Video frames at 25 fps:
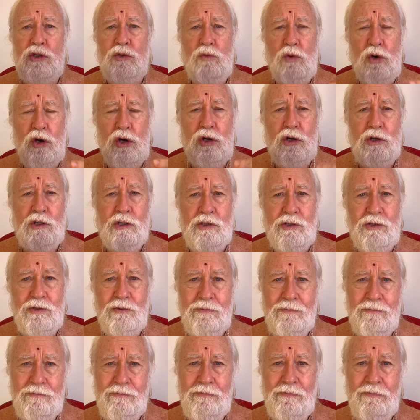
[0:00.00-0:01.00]
words.
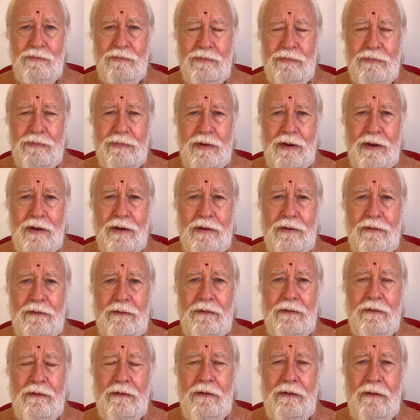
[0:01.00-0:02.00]
Huh?
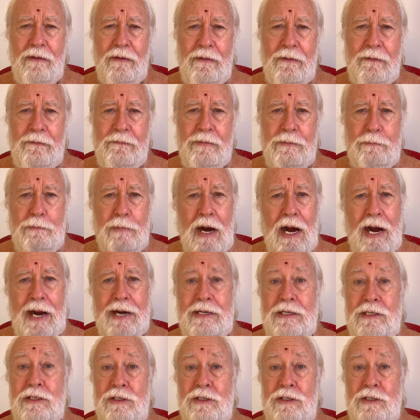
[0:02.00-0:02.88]
Mind